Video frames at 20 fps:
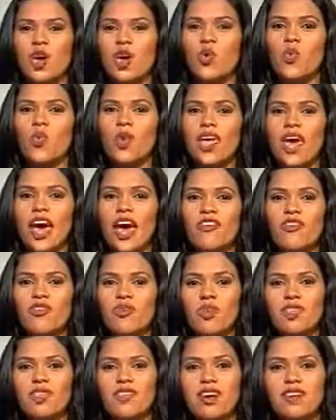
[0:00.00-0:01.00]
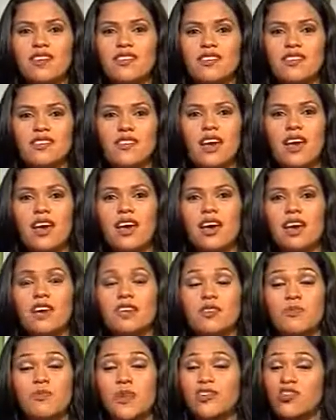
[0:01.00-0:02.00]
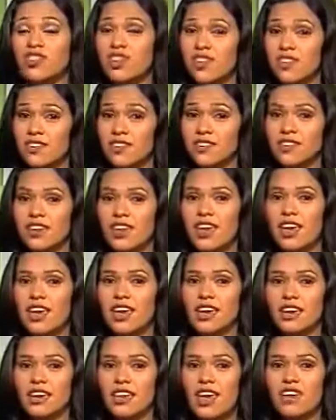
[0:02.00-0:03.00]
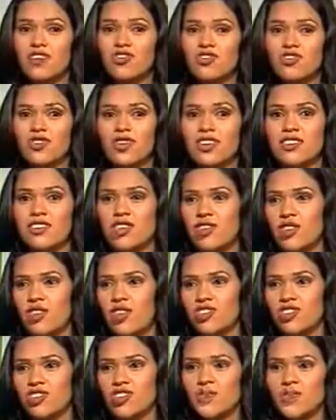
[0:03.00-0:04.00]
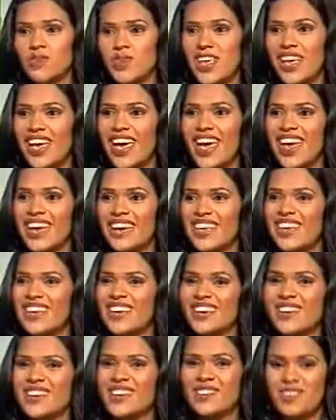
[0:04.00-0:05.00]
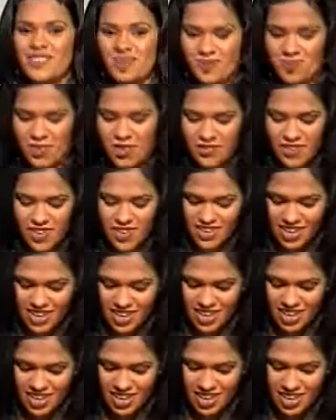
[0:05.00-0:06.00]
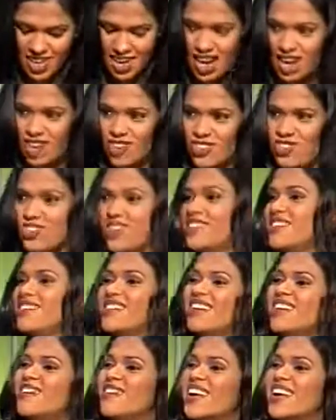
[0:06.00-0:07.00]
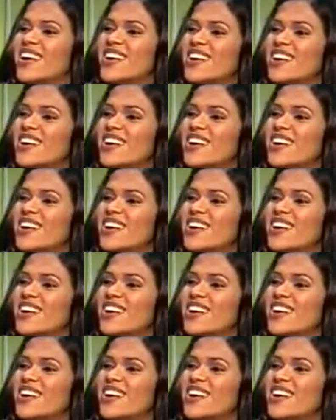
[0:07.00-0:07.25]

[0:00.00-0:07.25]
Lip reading: we have with us a specialist in gastroenterology, and he is Professor Arjuna De Silva.